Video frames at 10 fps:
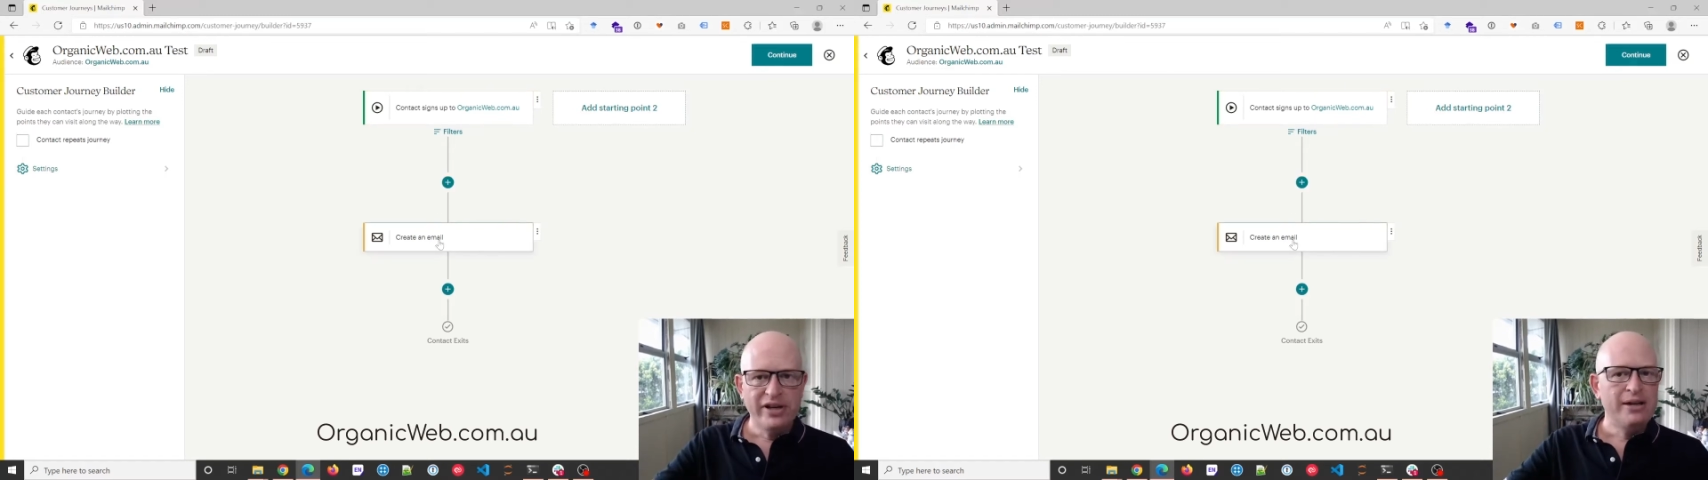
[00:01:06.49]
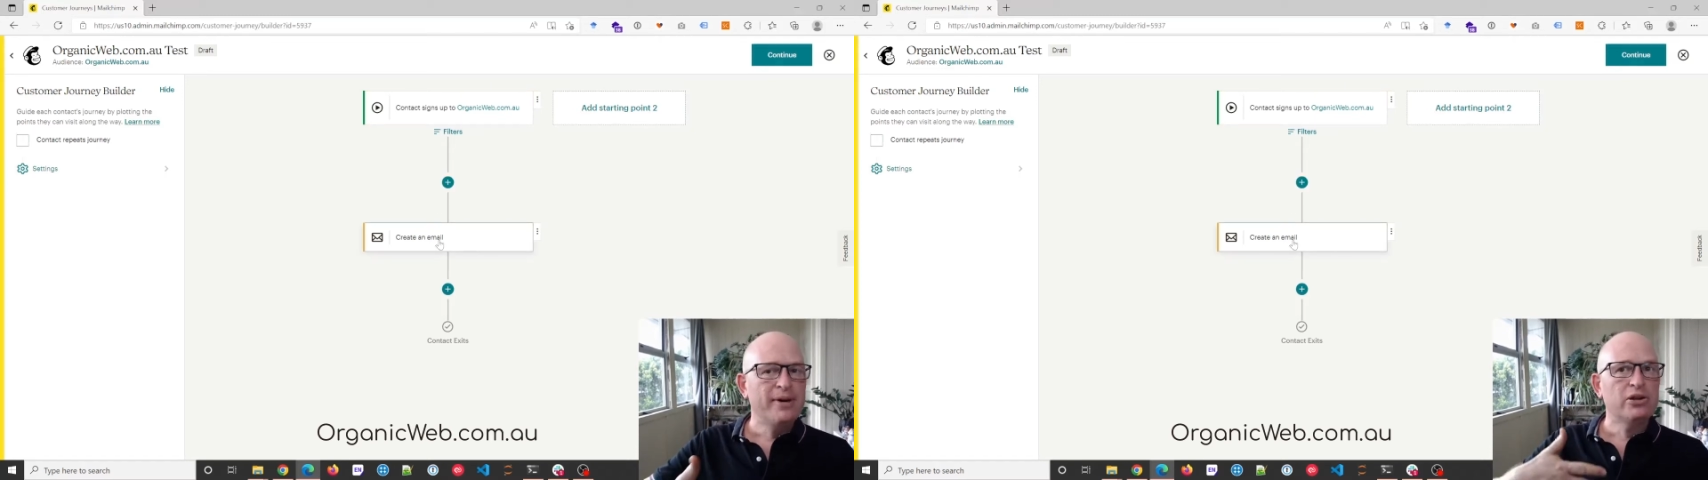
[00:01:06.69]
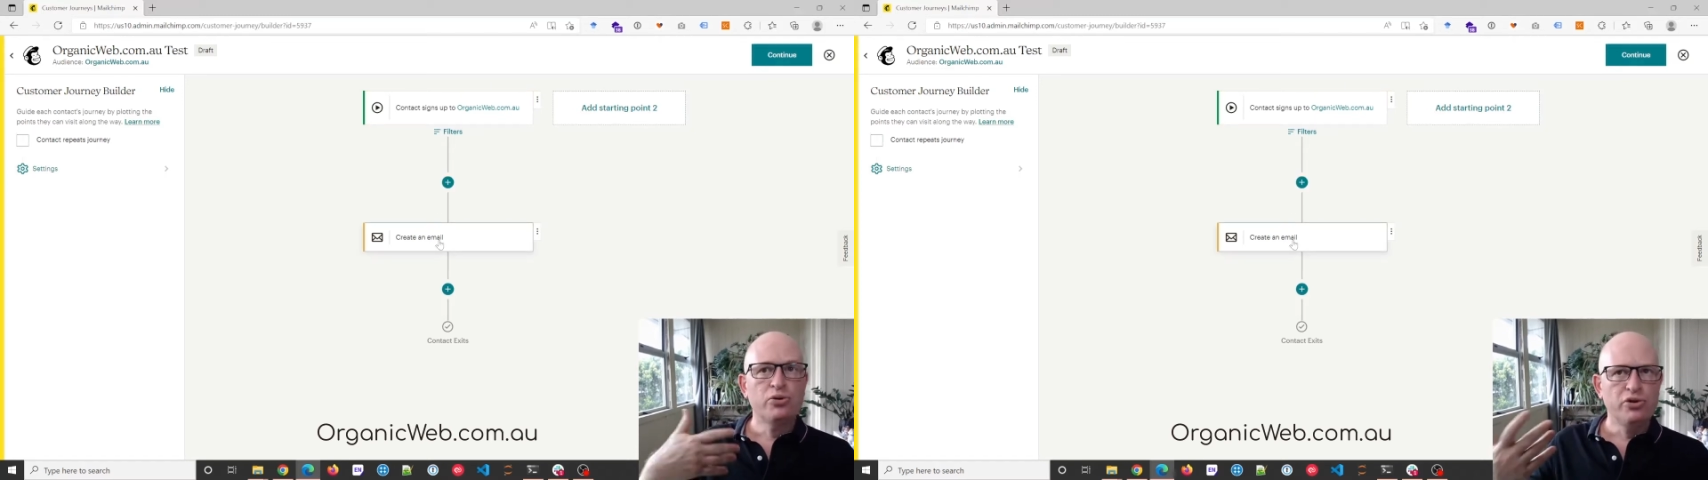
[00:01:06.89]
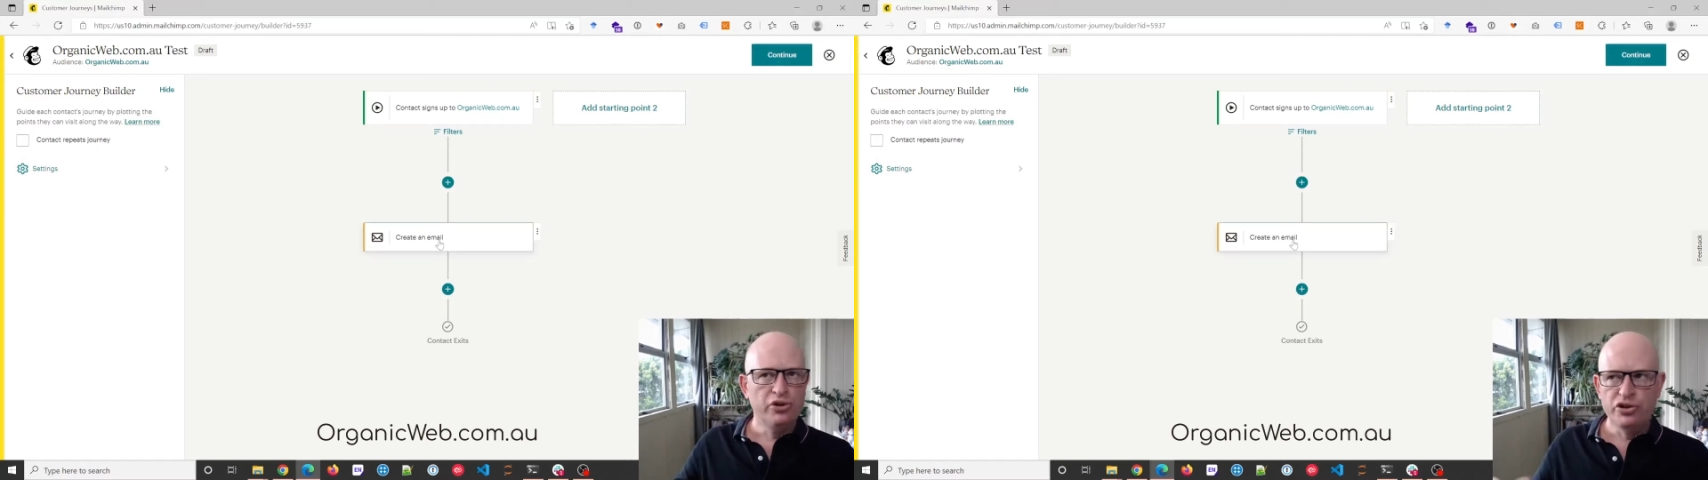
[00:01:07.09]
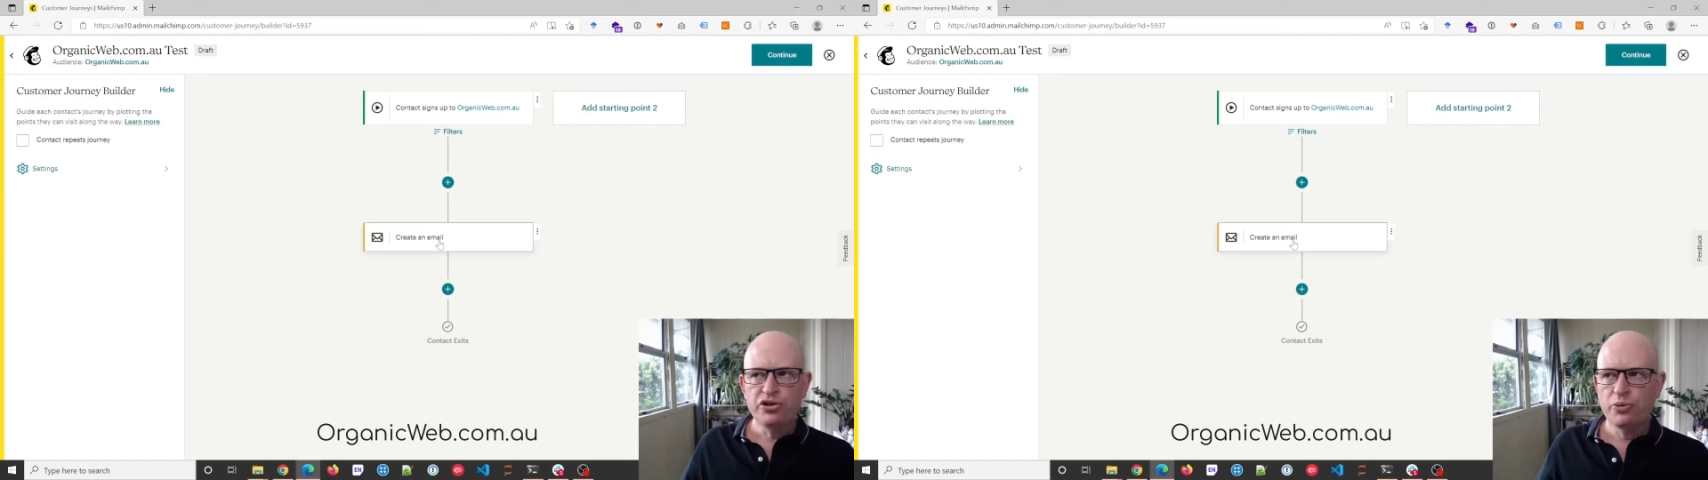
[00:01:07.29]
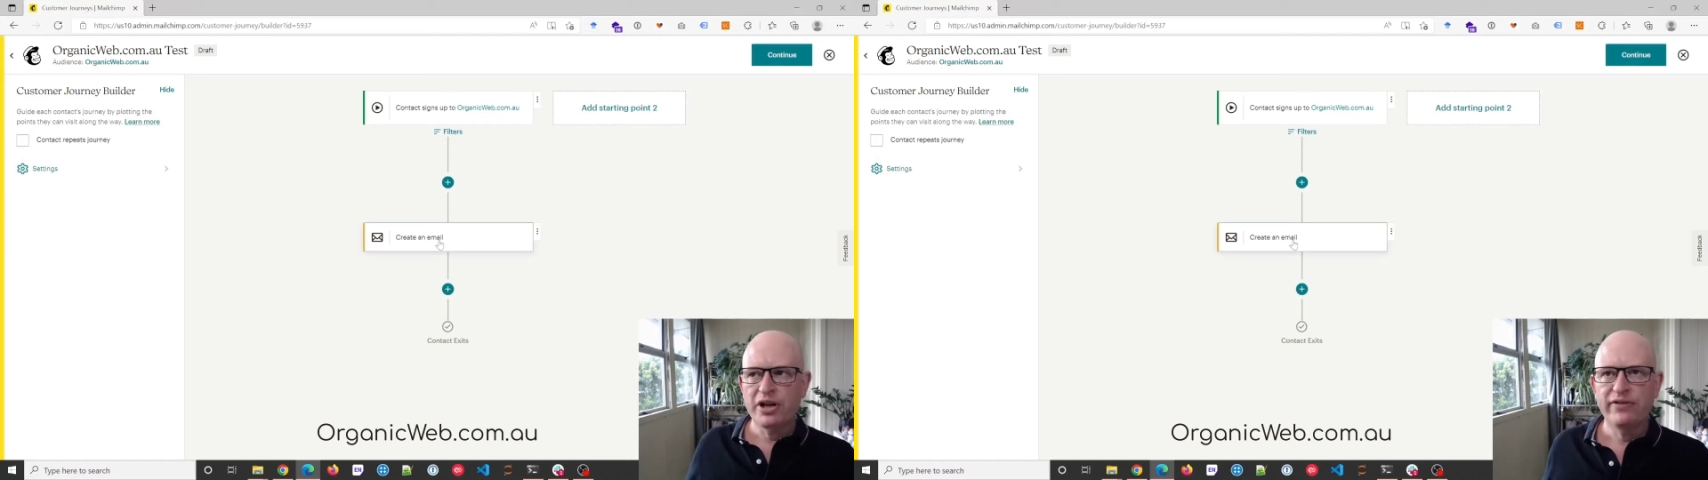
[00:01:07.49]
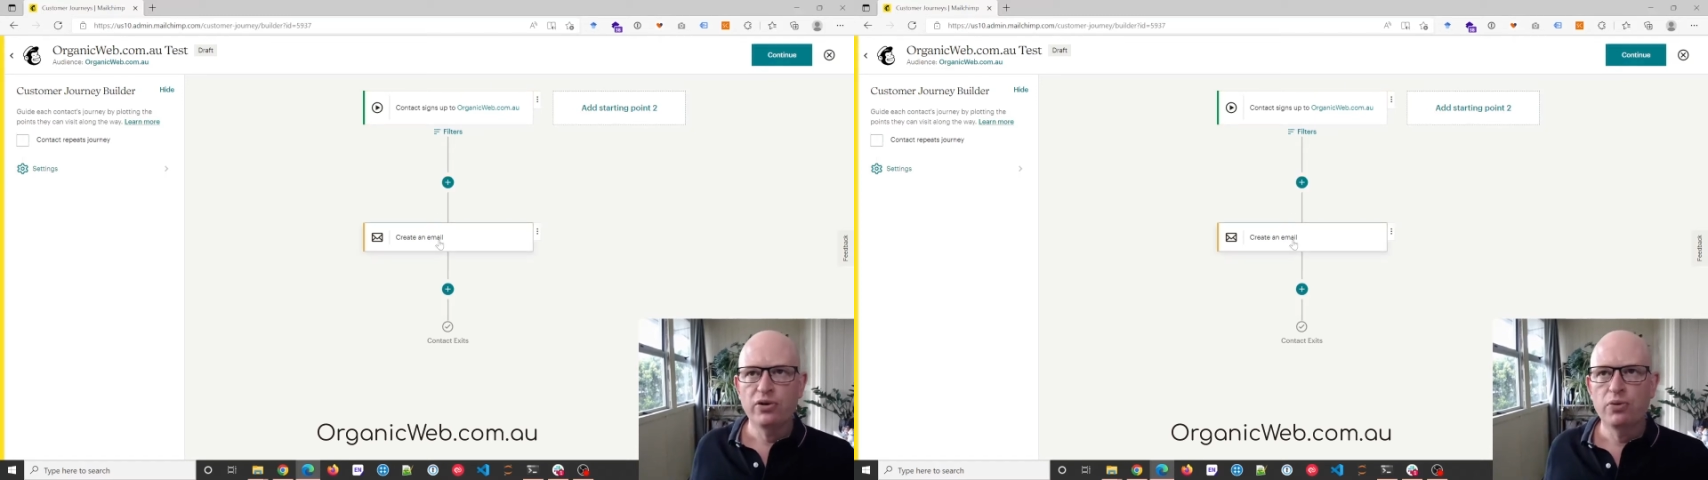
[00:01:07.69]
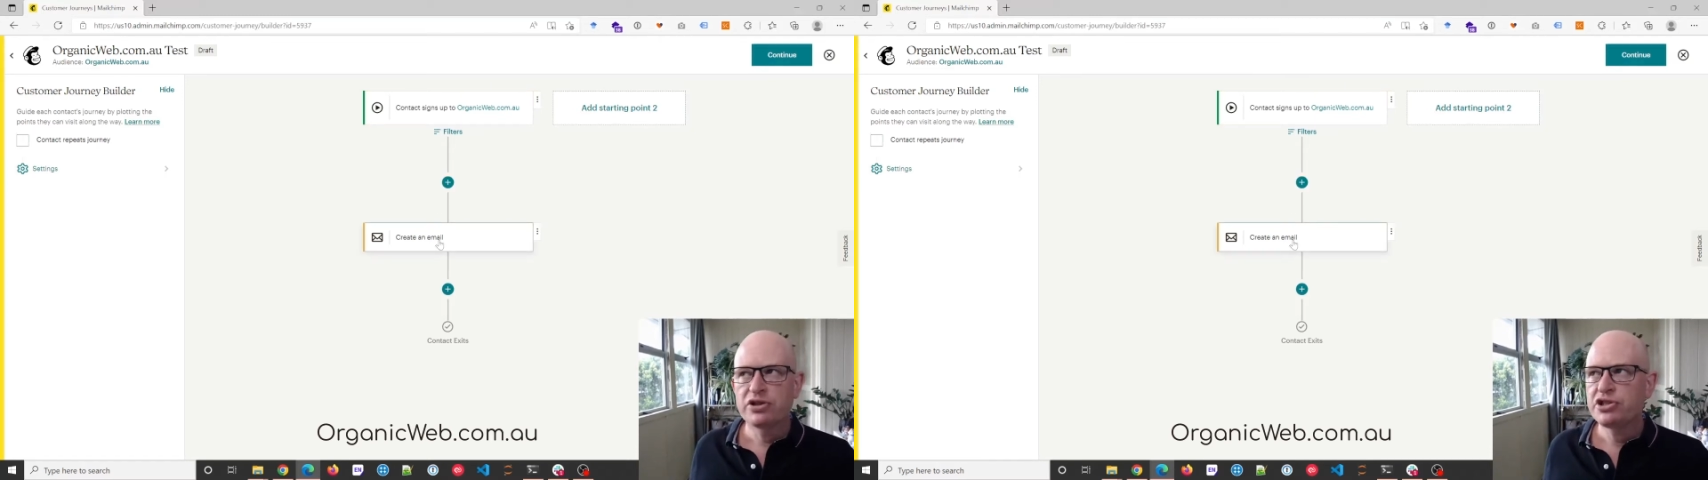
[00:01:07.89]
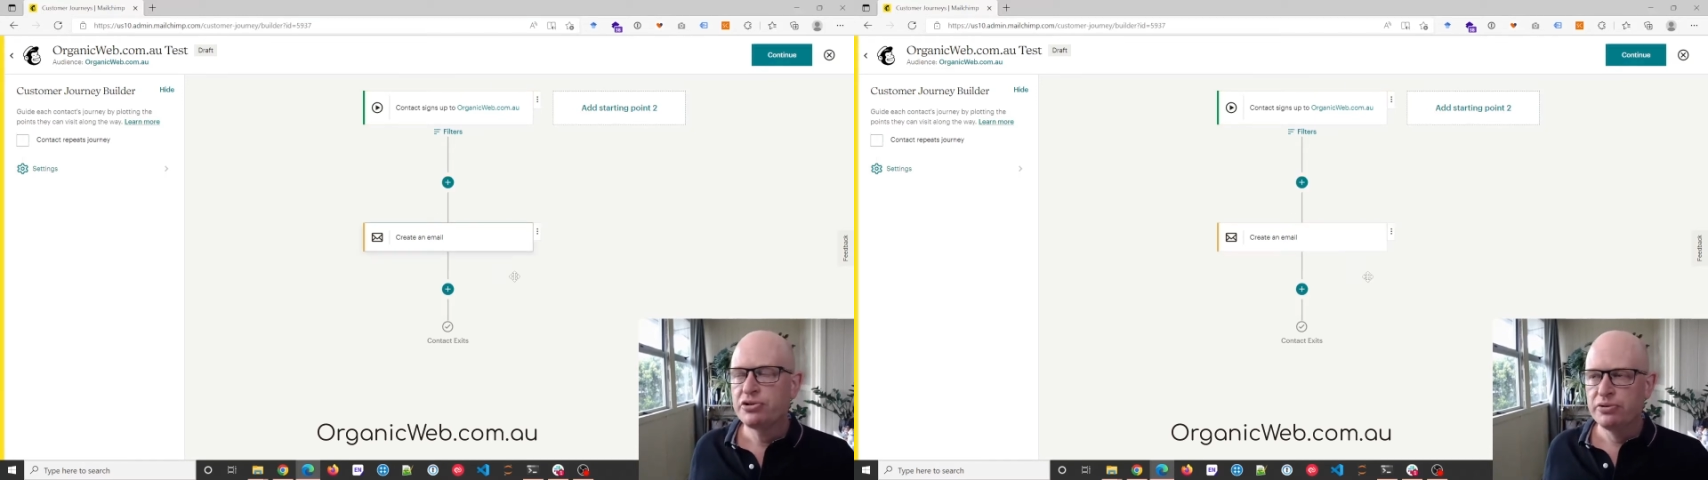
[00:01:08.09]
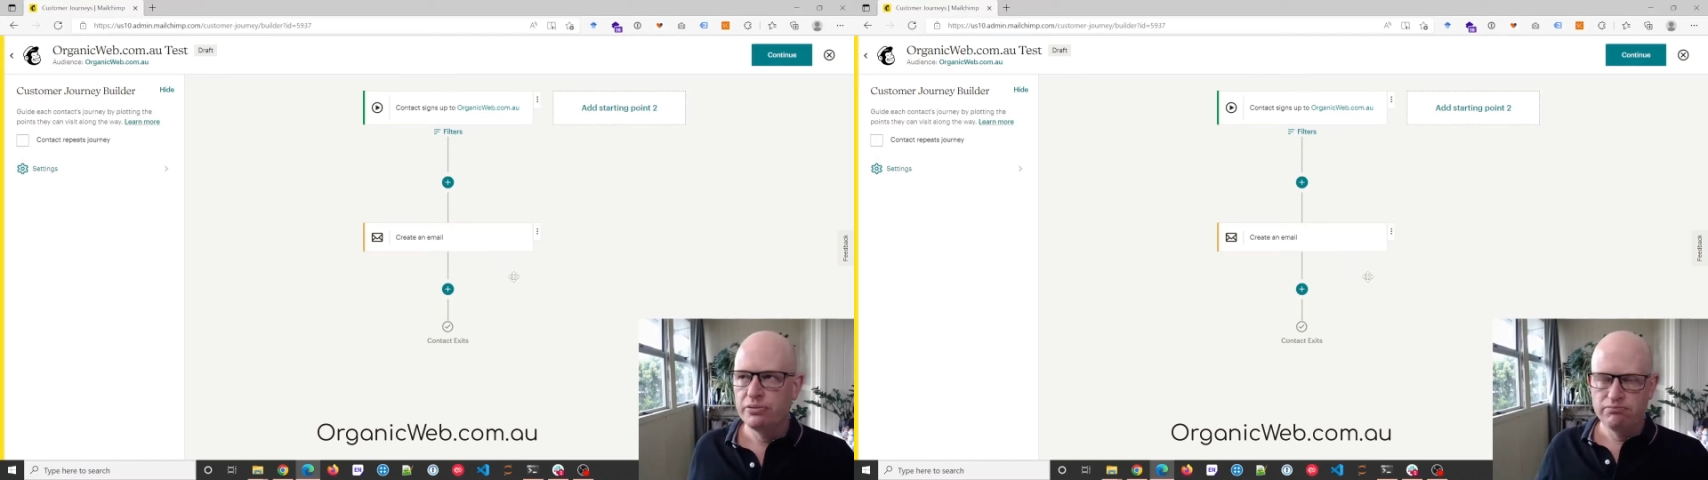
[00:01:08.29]
email or you do whatever you want
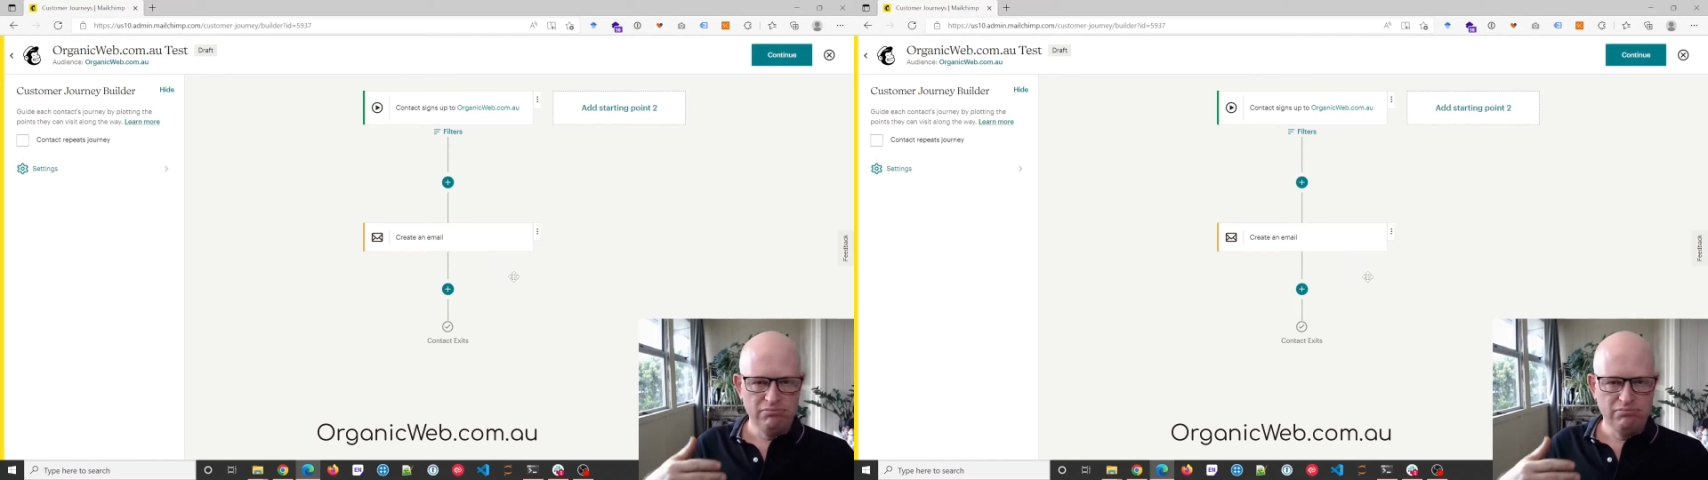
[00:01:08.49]
to